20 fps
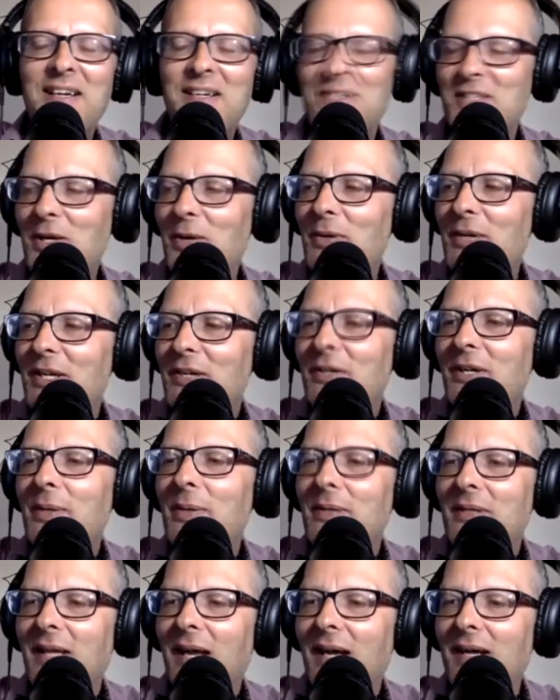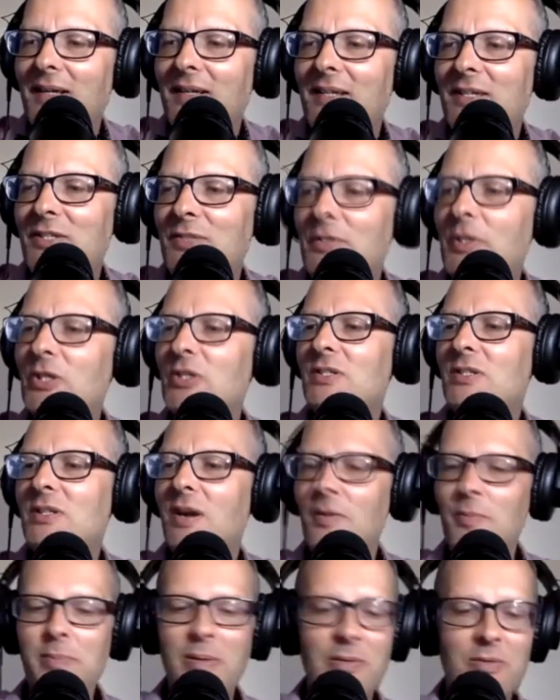I totally agree with that. And because because
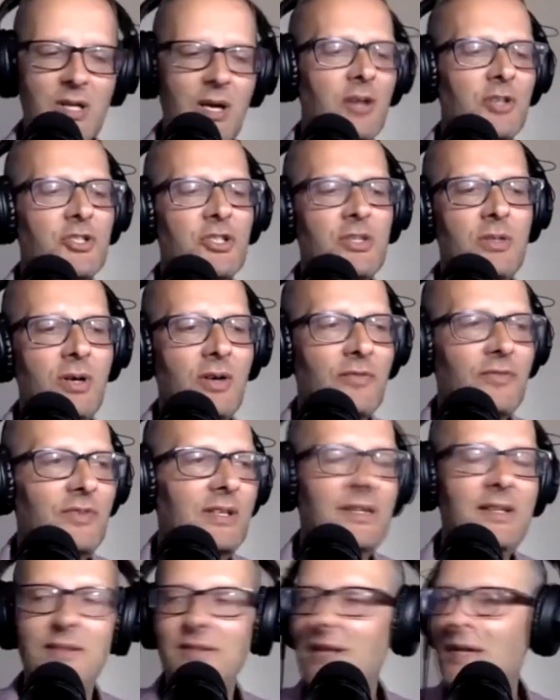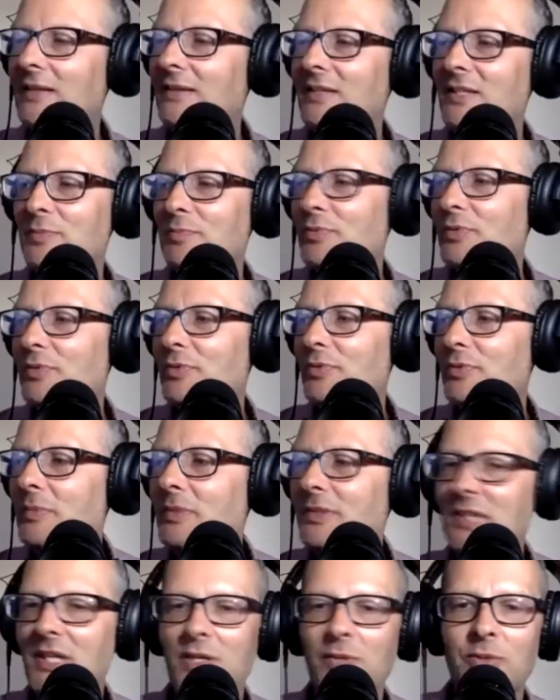like people say, oh, do you know, what? I've really had this problem. I
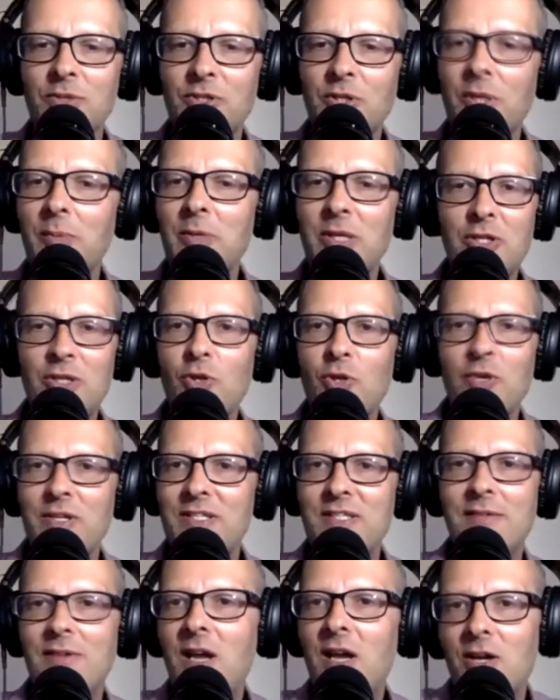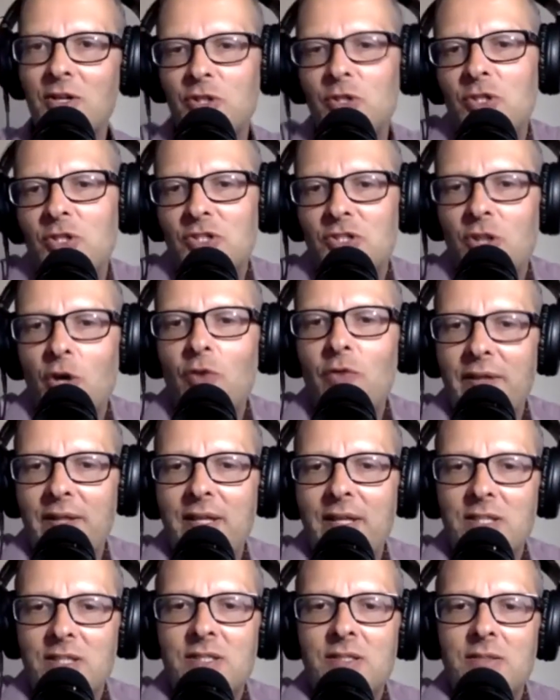don't know what to do. But it's not necessarily asking you to solve it. They're
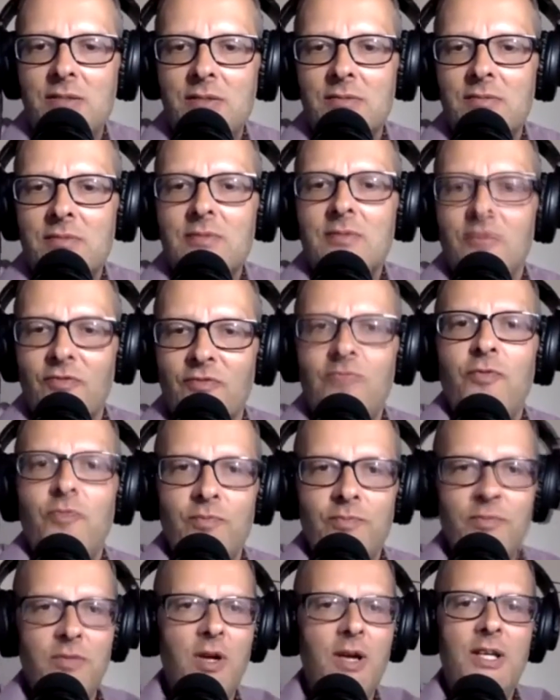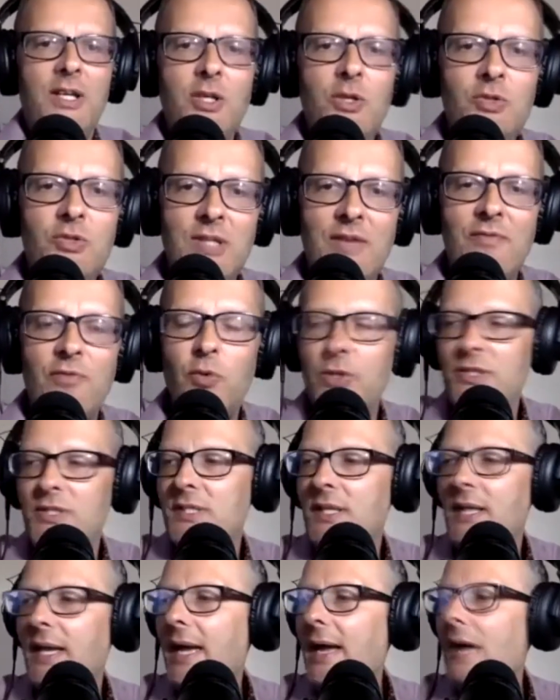just like you said,
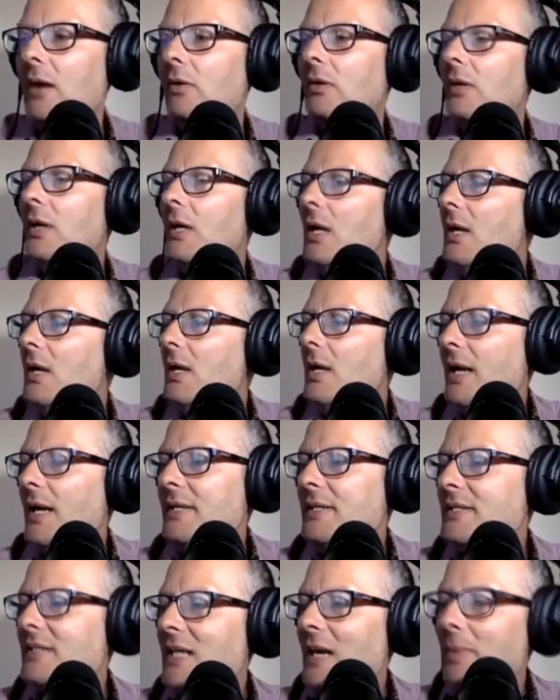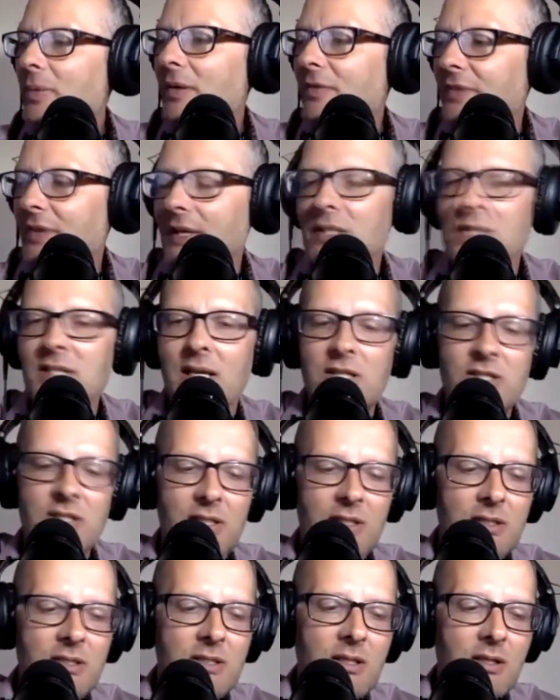voicing it out. And there's a couple of things
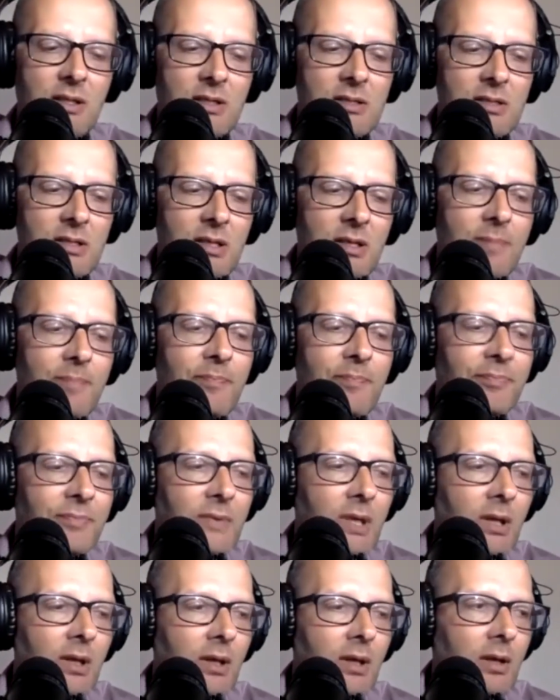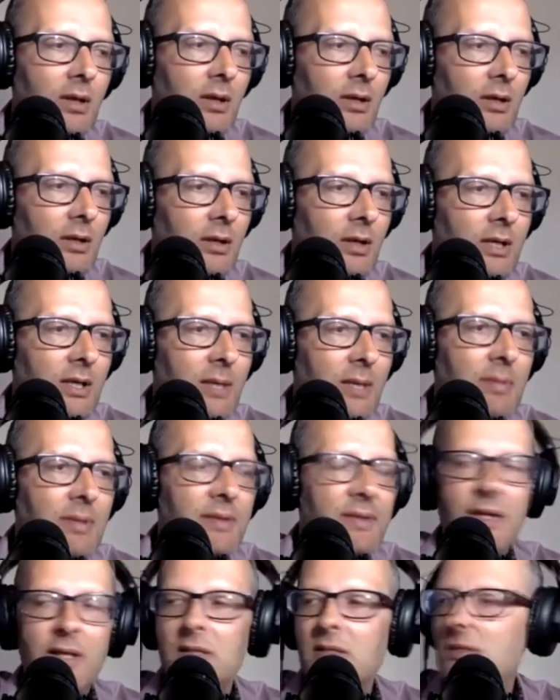actually. There's a, there's um a couple of
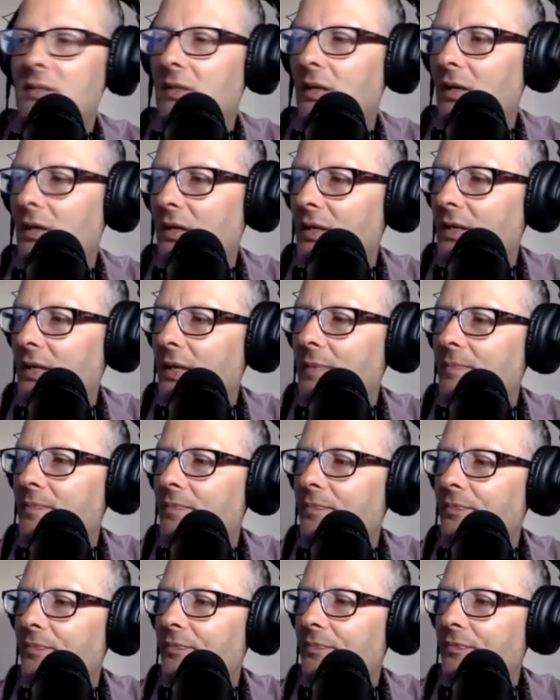things that I um